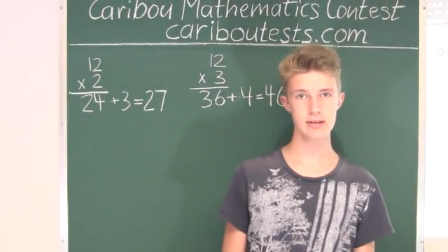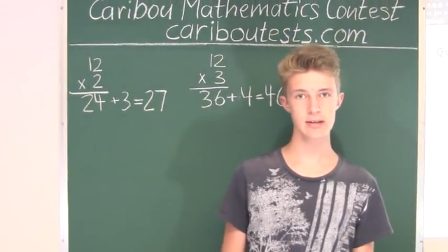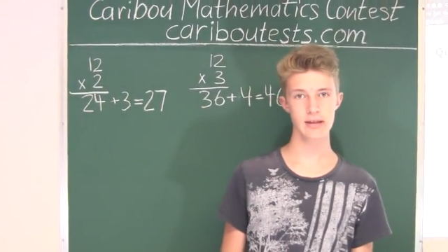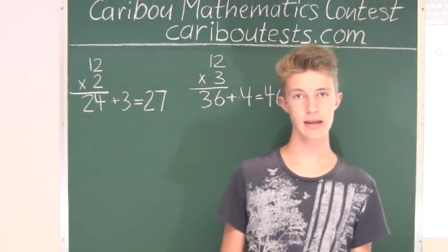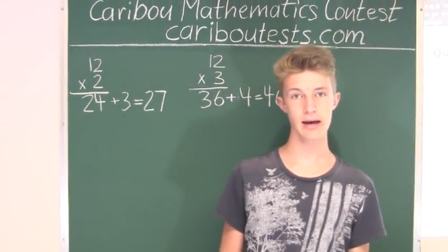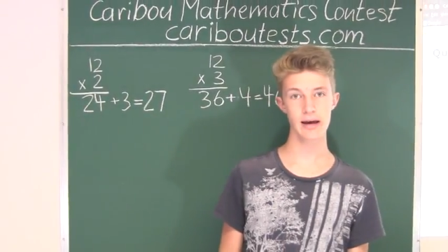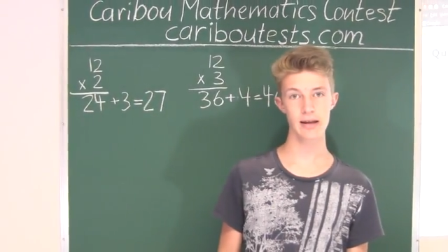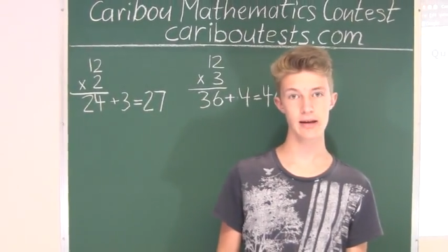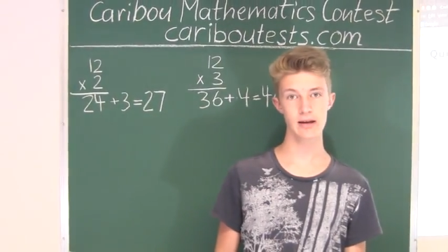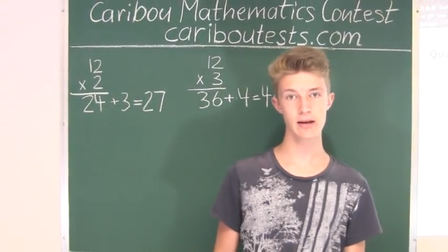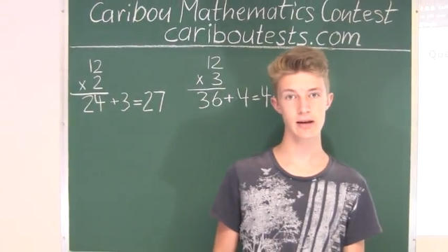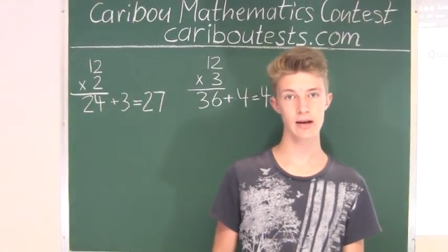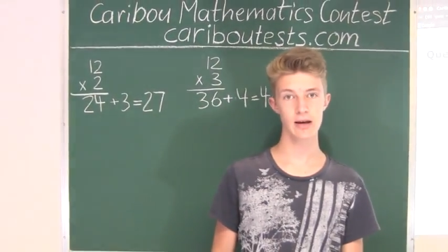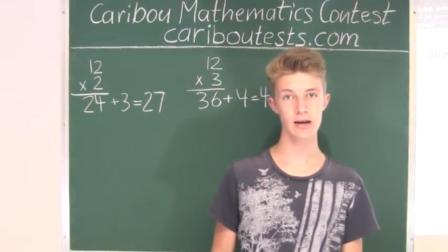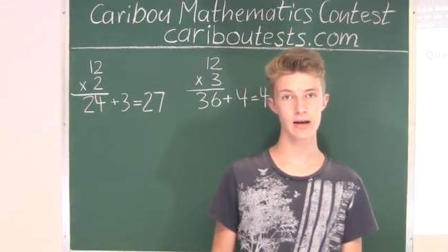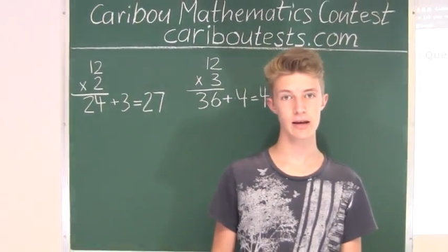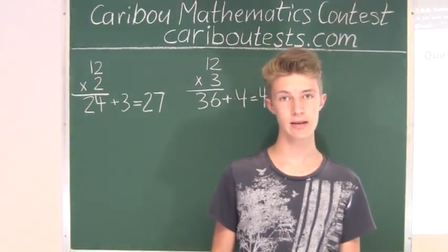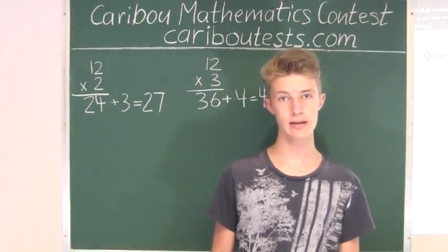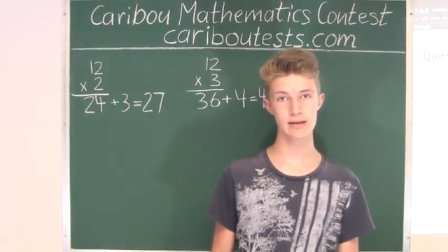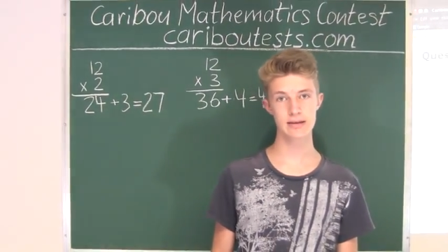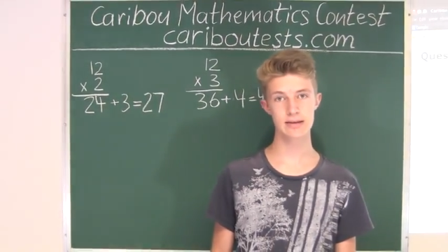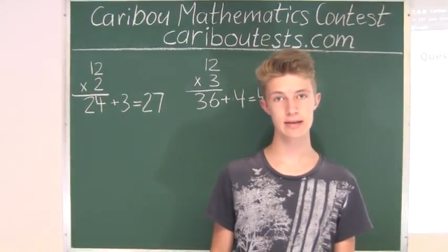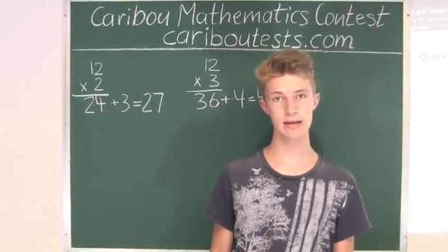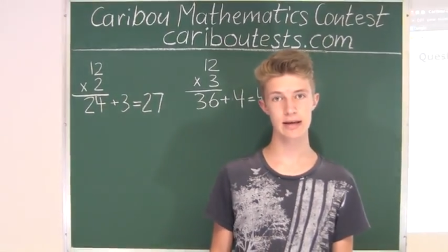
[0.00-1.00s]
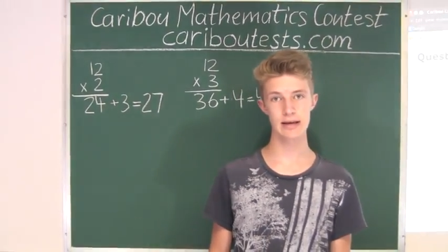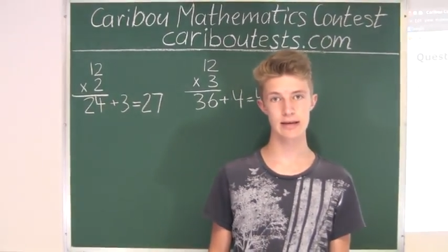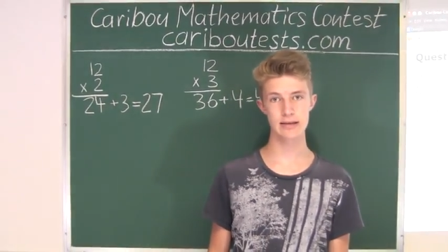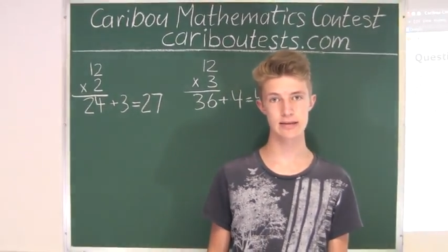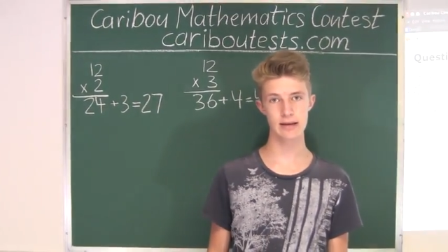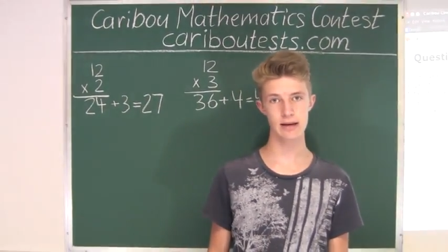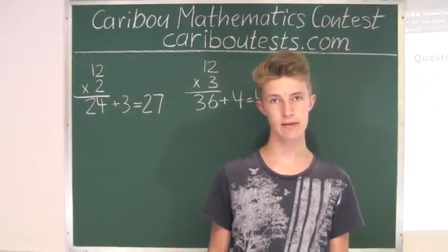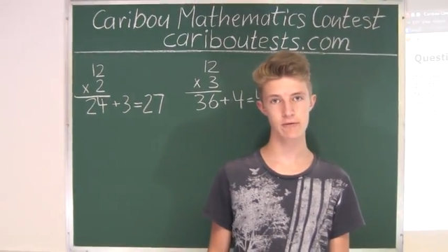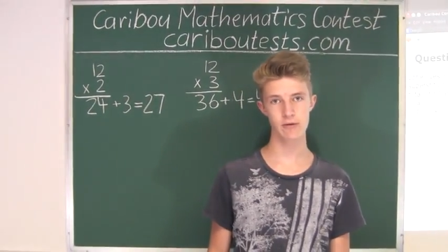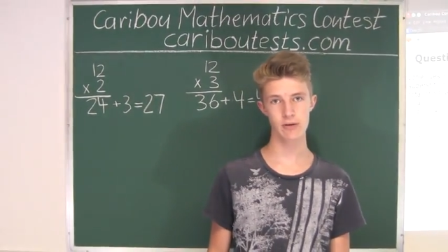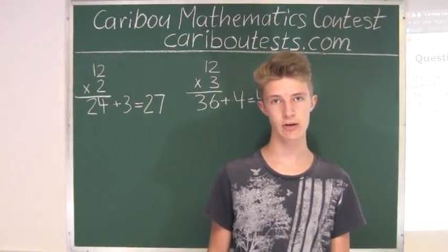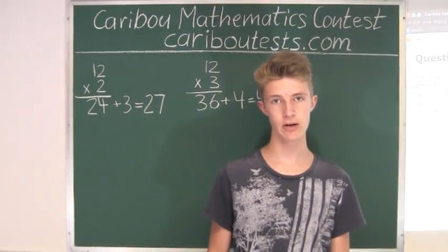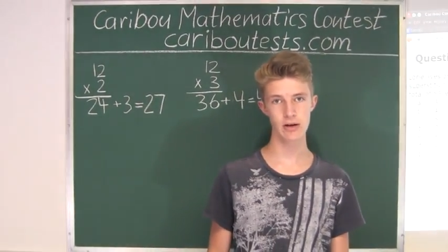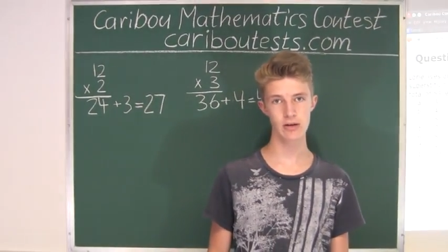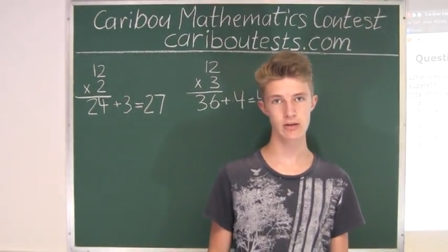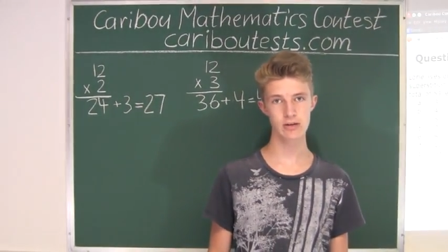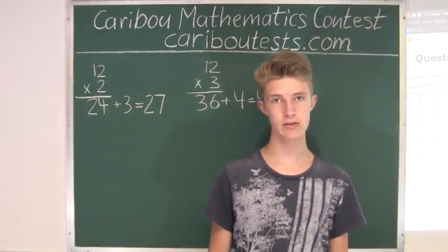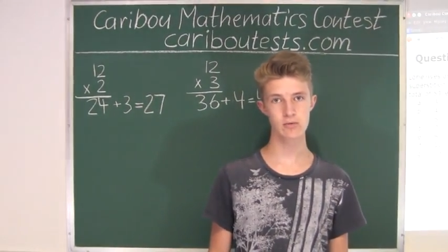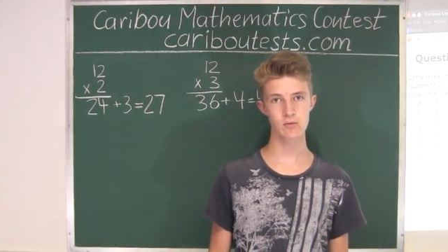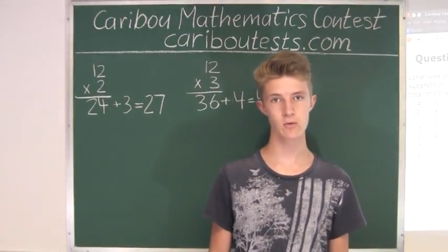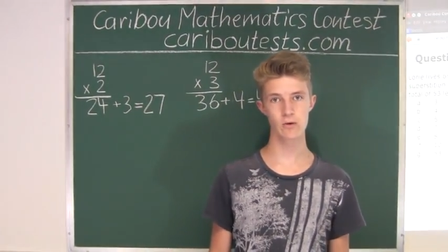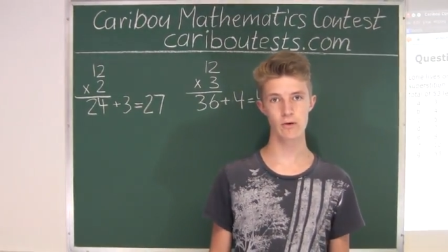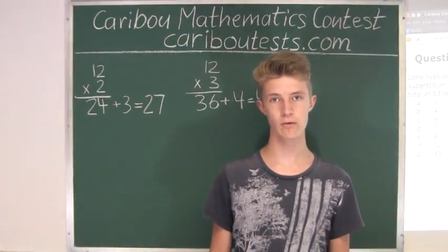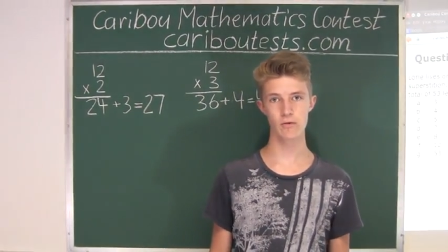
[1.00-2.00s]
then in this case everyone
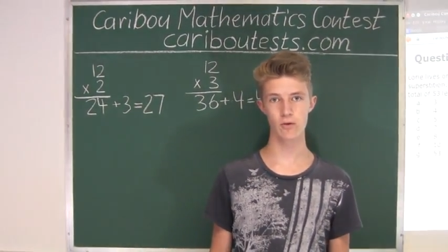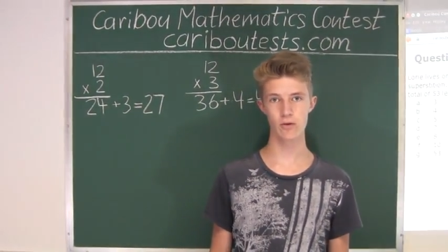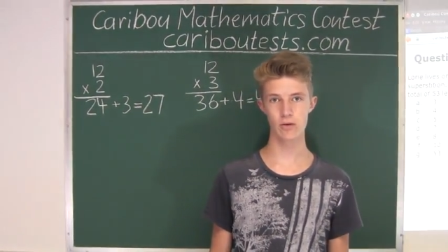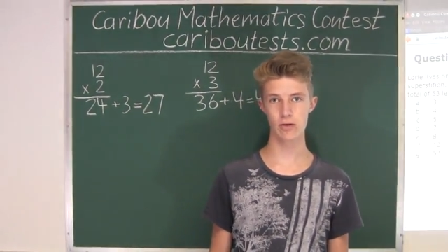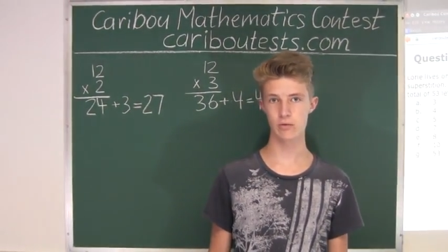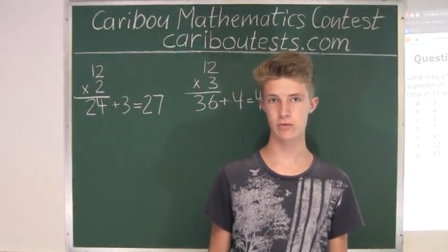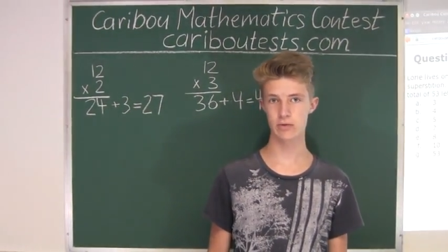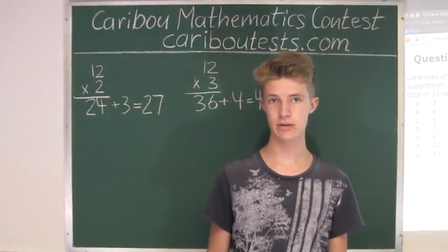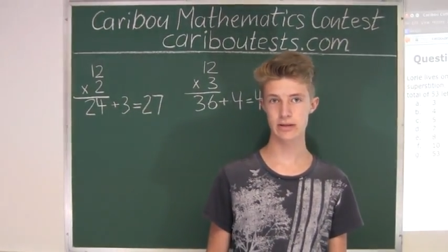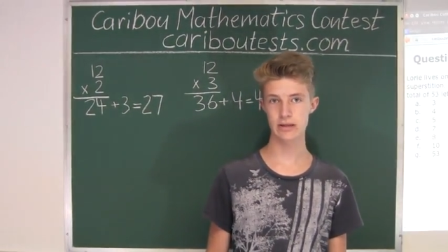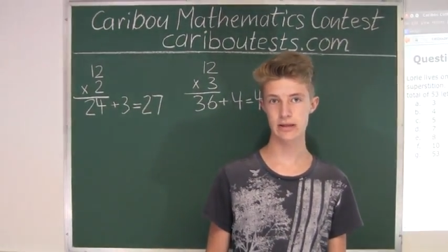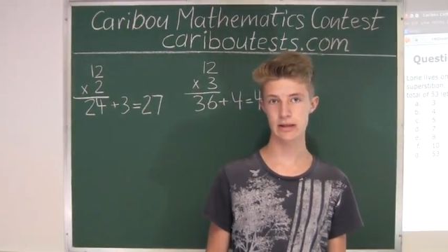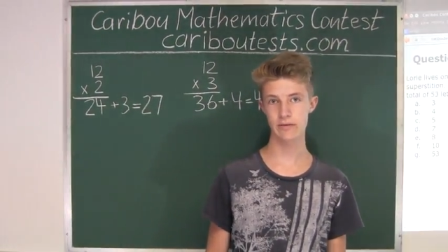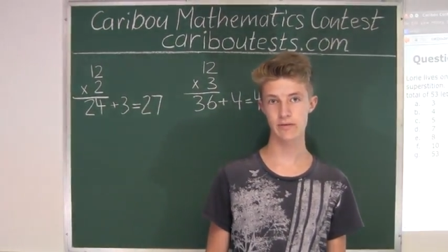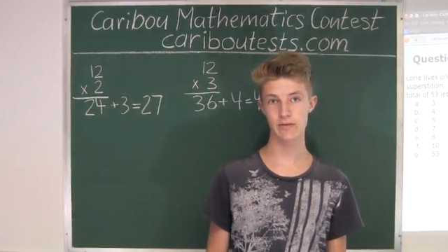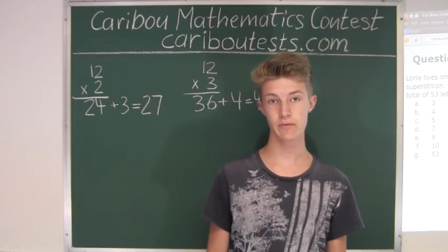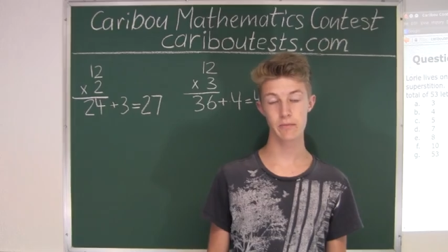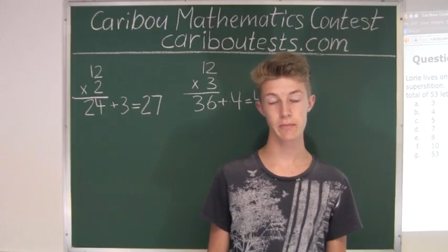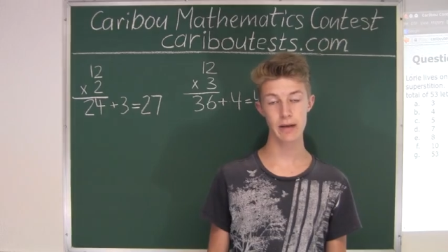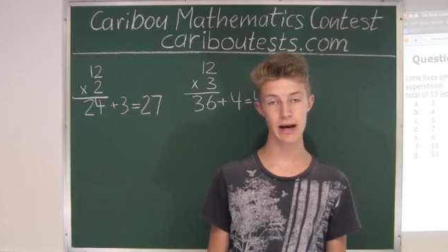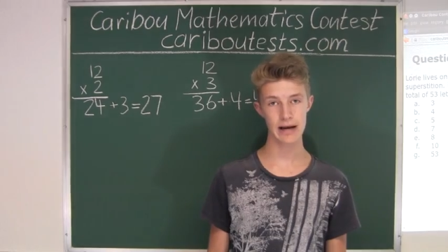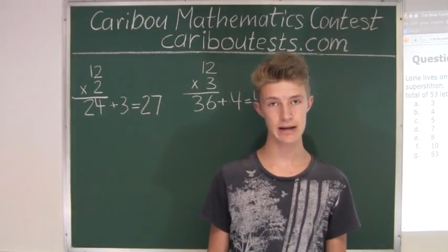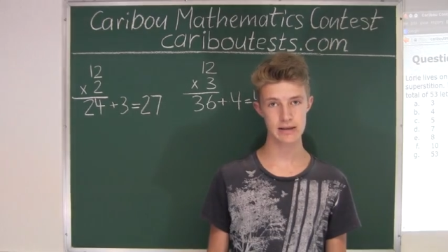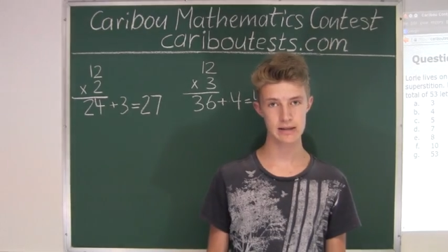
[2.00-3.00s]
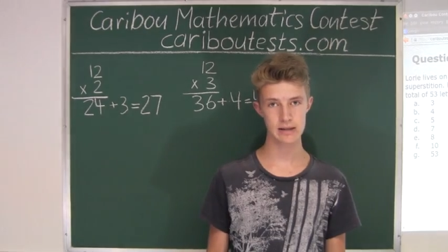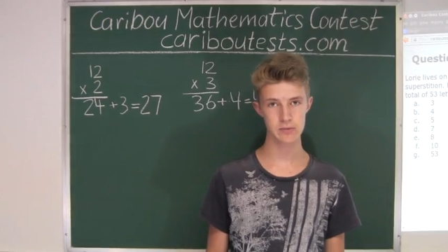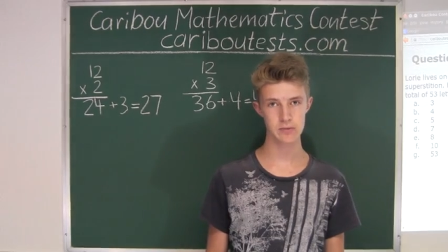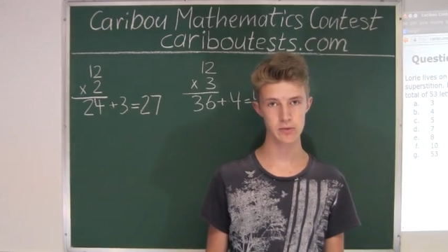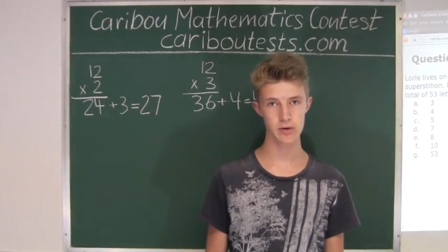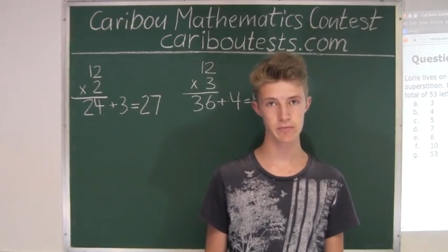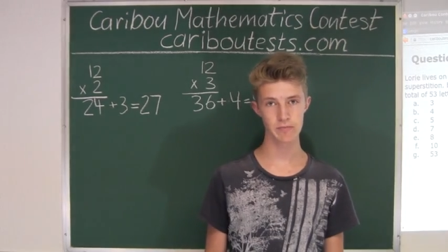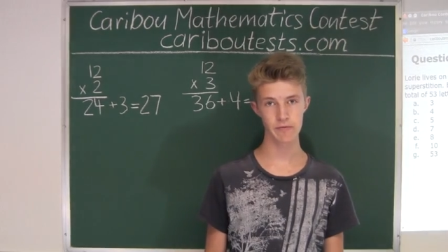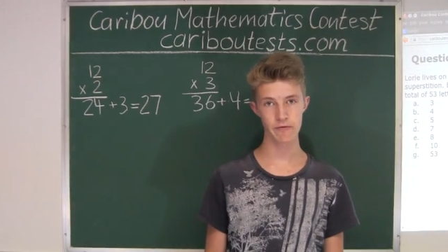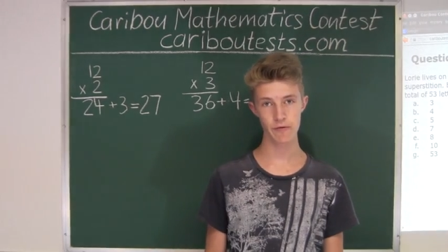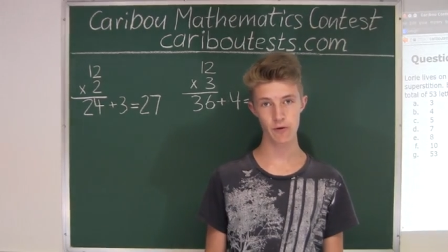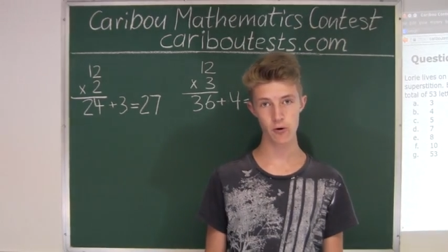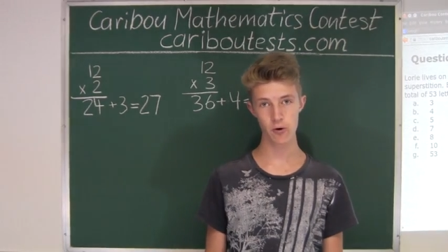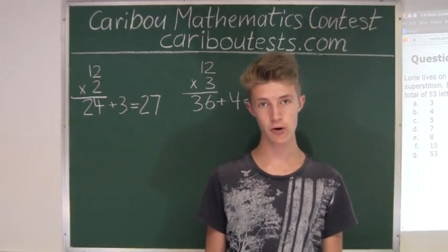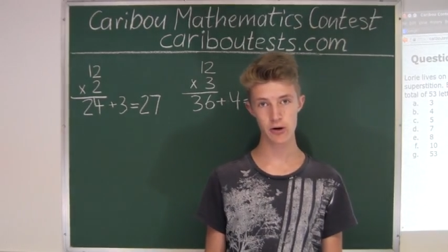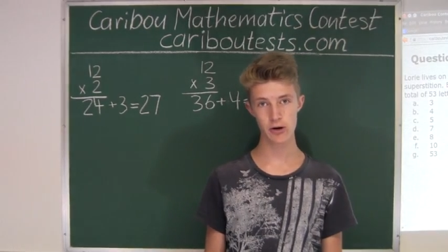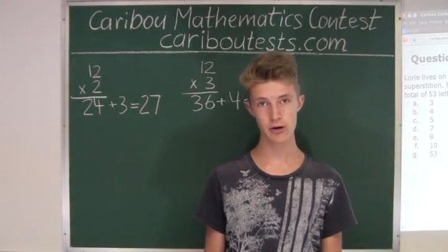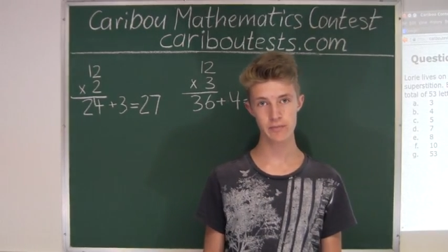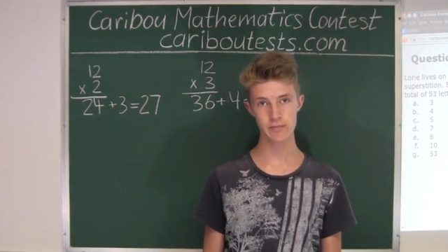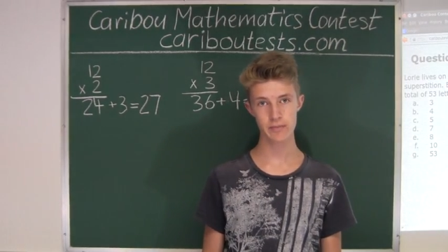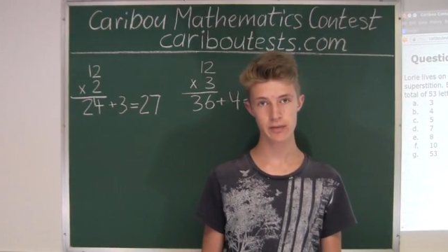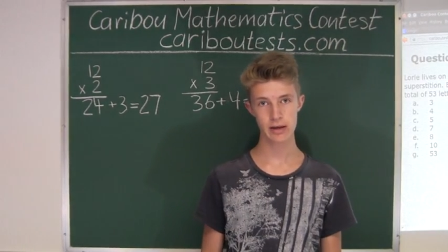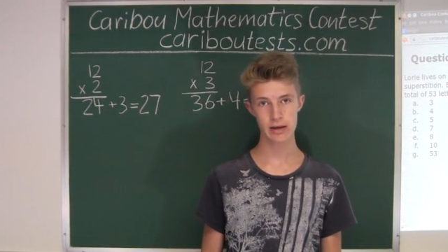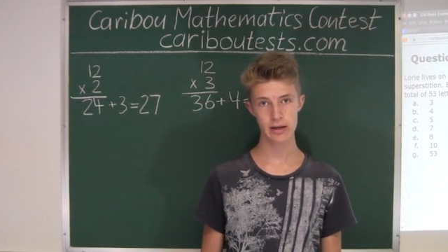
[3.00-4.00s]
else would have only received maximum
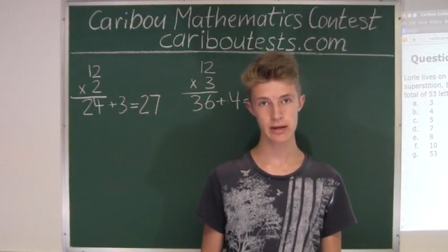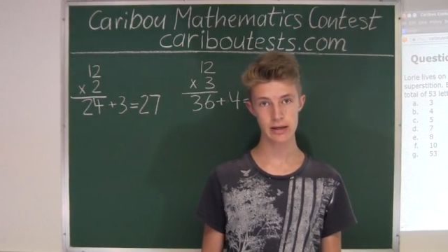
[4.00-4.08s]
4